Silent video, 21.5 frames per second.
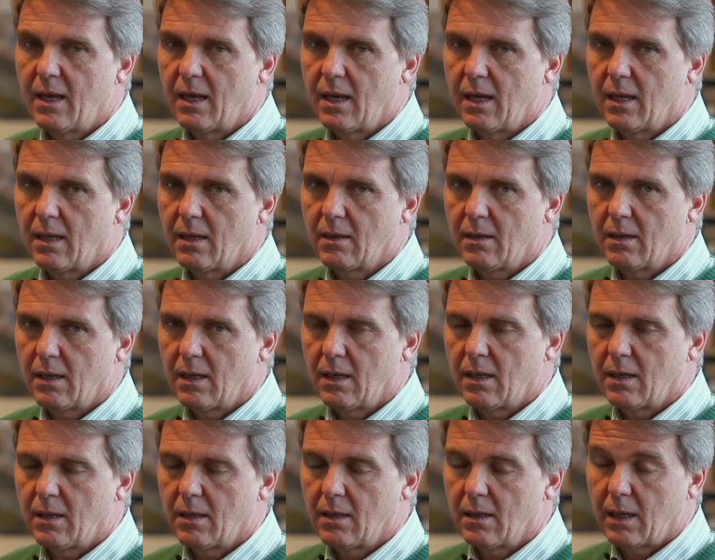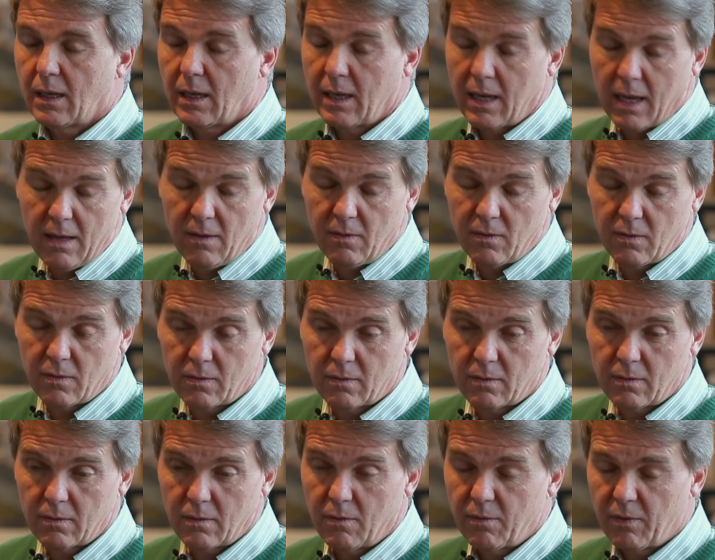And in the case
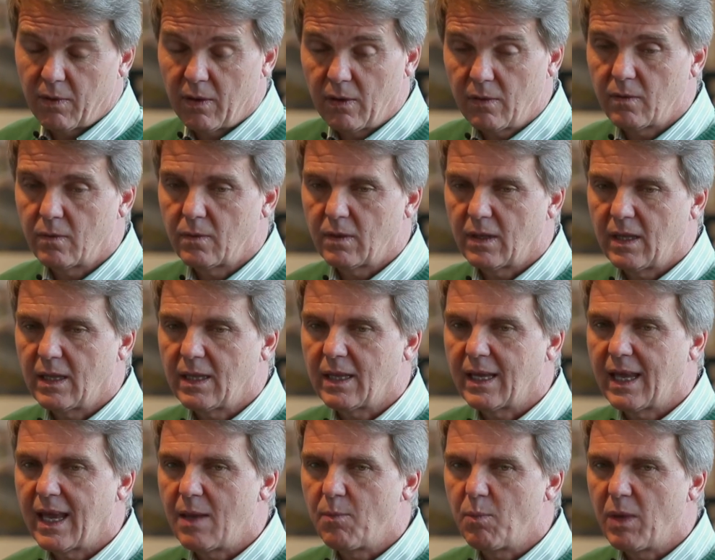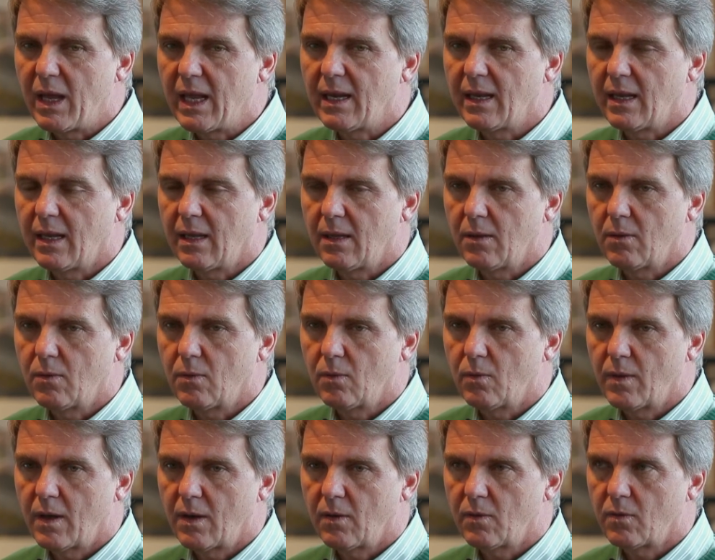of us, it came in in two
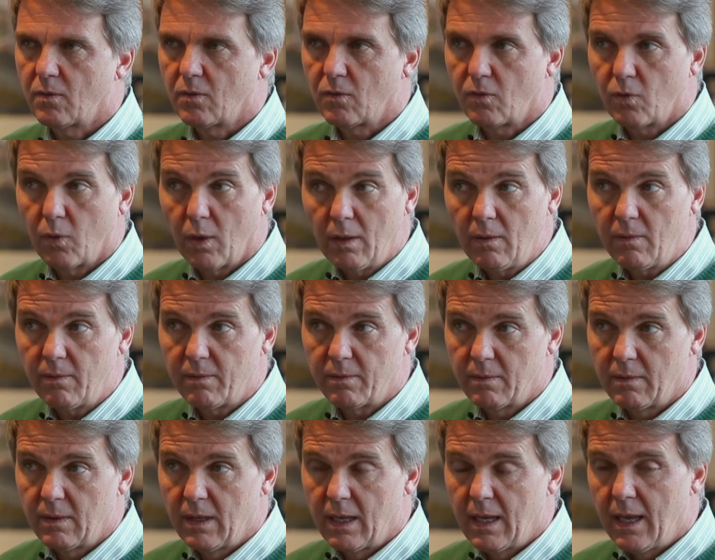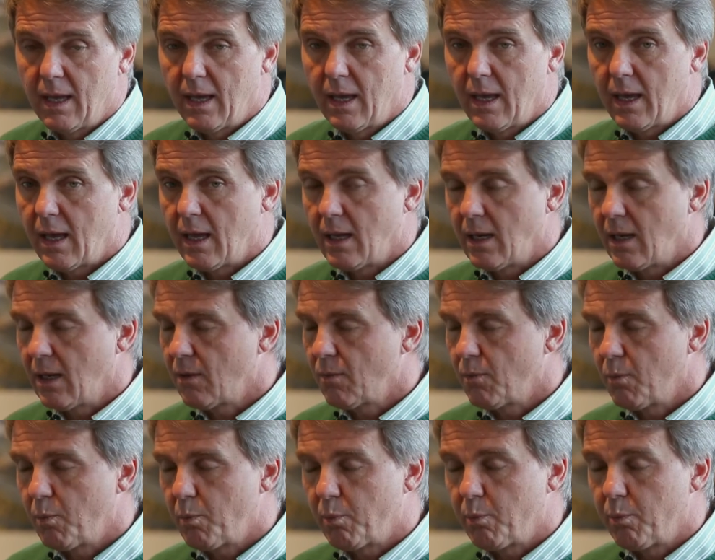thousand twelve, and it
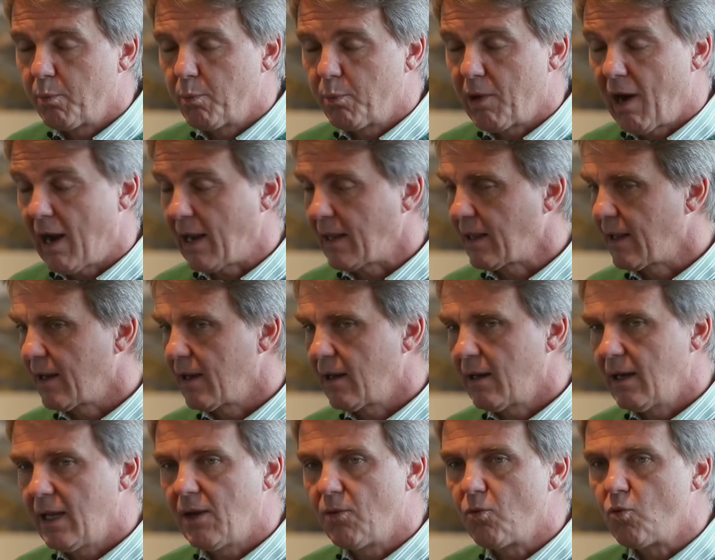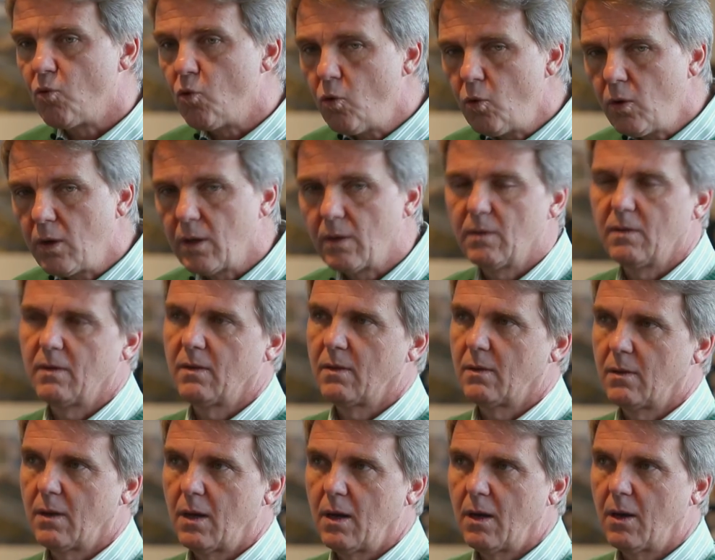practically ruined
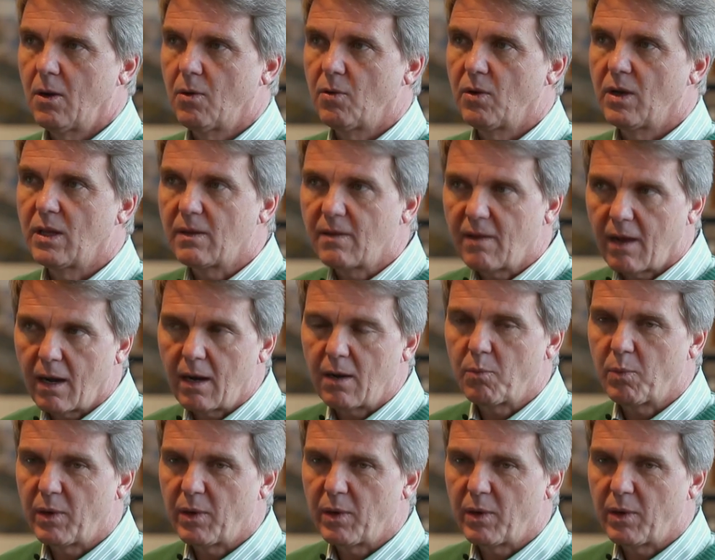our entire